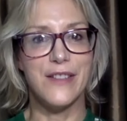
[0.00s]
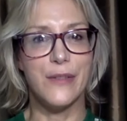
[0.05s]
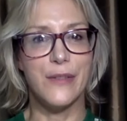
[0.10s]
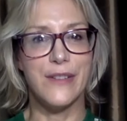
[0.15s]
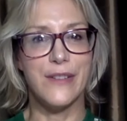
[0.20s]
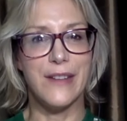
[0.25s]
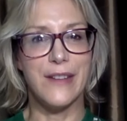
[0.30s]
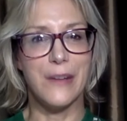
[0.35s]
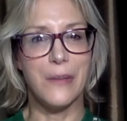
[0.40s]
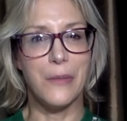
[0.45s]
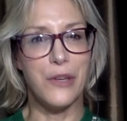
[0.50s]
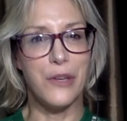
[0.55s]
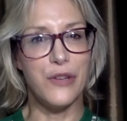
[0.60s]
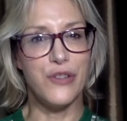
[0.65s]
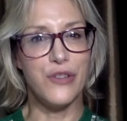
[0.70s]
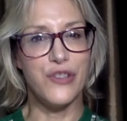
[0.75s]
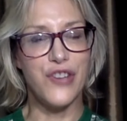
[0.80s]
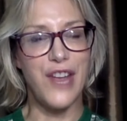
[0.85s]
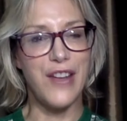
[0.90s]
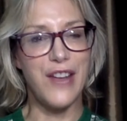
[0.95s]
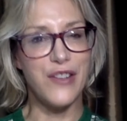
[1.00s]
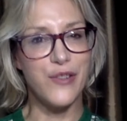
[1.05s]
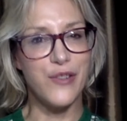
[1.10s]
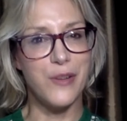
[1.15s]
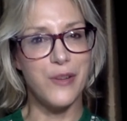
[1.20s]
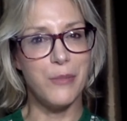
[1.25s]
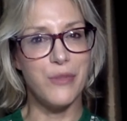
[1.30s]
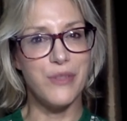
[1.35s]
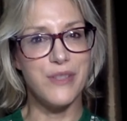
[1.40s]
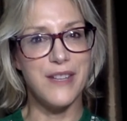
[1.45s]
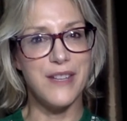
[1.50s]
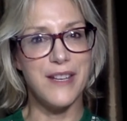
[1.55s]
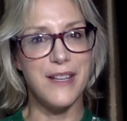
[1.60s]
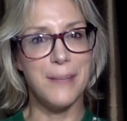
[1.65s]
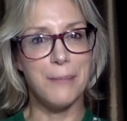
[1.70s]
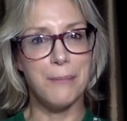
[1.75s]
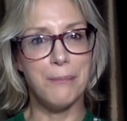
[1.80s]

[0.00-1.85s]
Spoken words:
it's like when you chant Shreem Brzee,